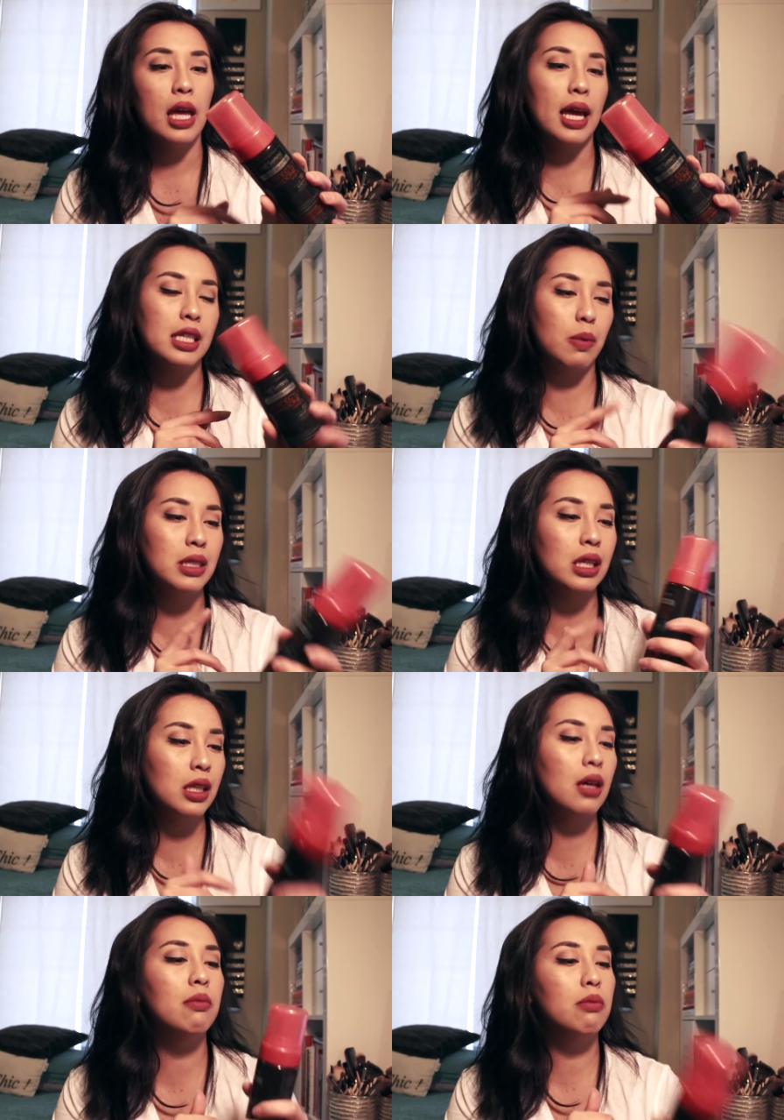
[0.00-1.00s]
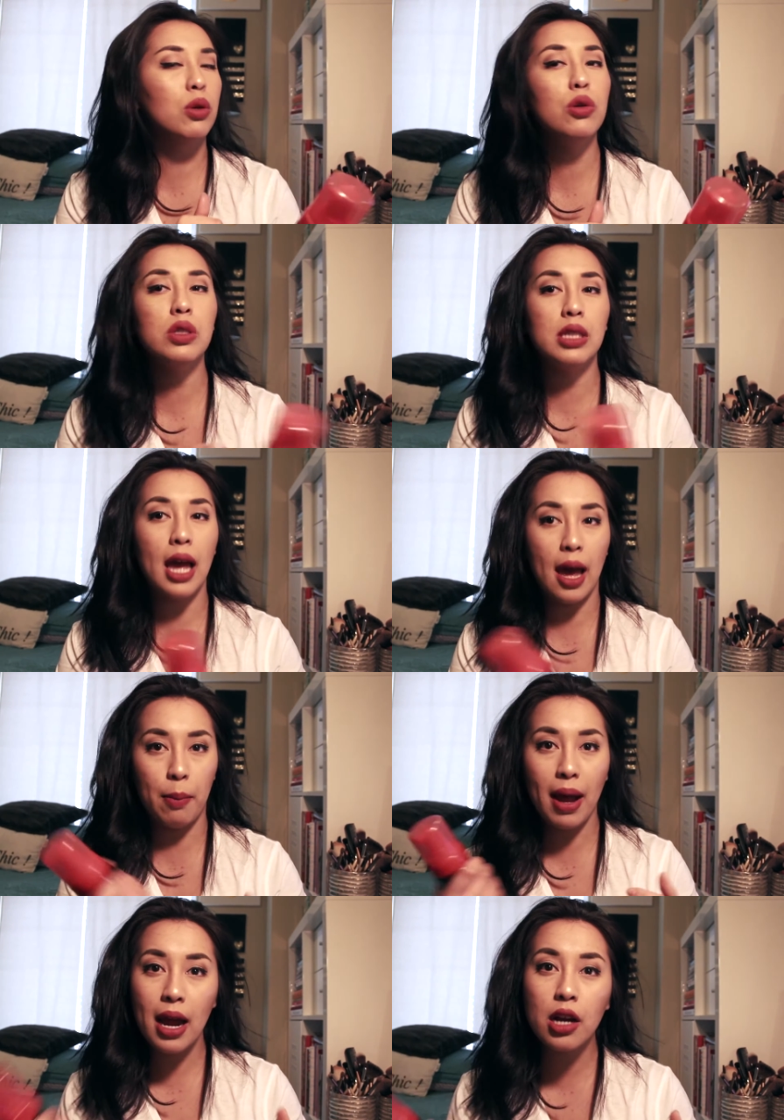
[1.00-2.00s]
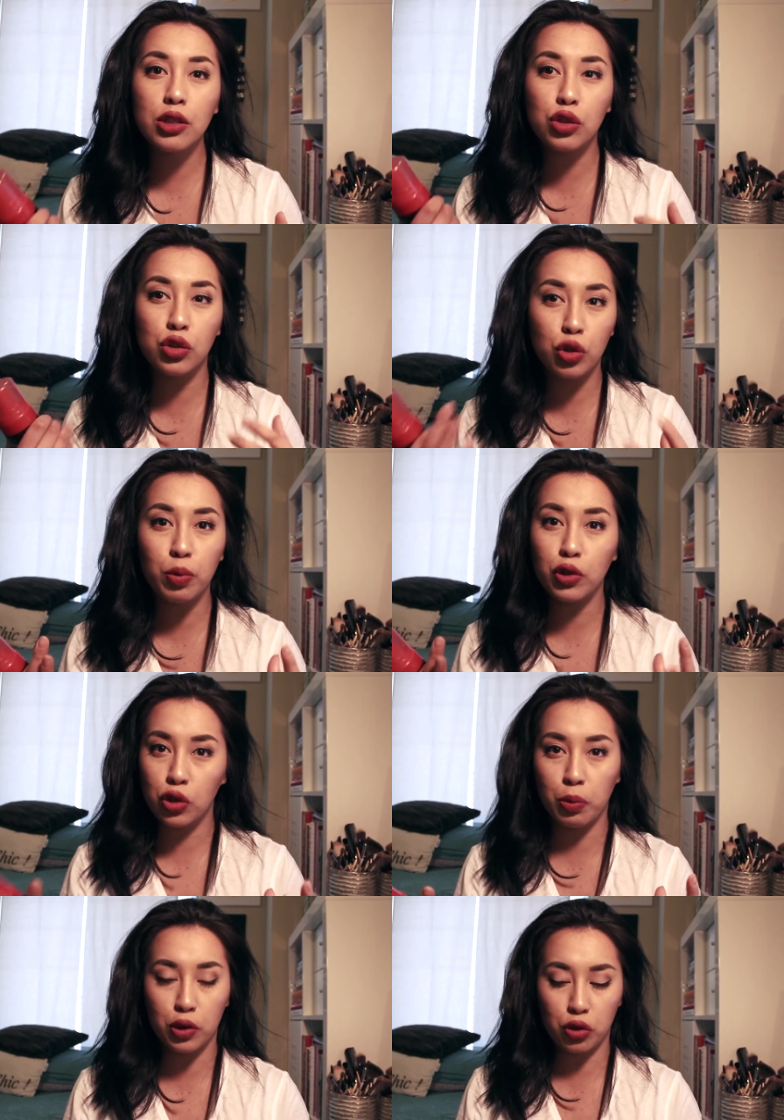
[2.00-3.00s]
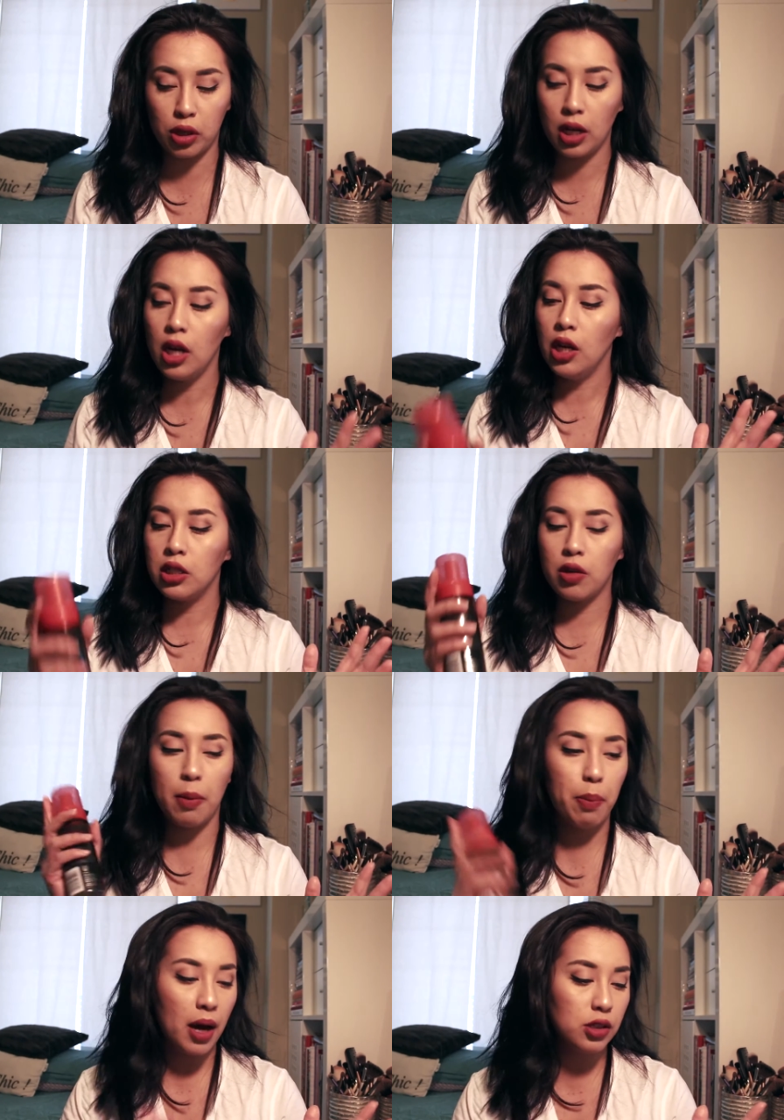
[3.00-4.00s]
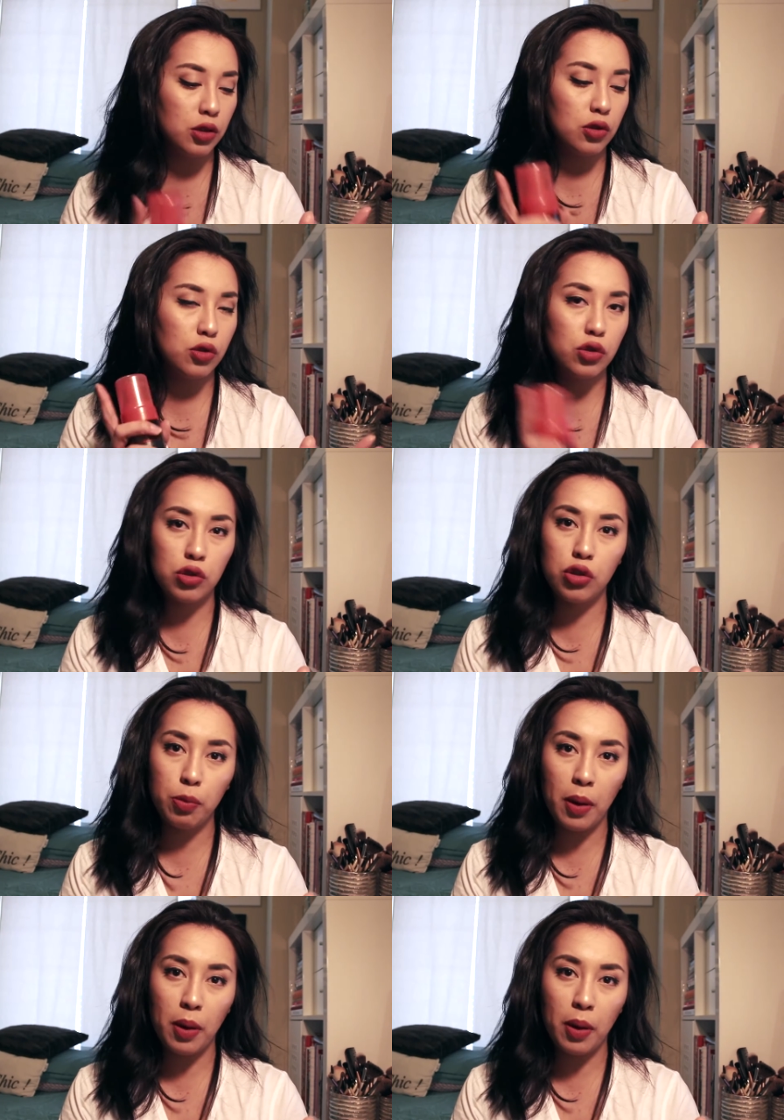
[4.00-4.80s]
It's basically a mousse, and my hair is super straight. So I do 2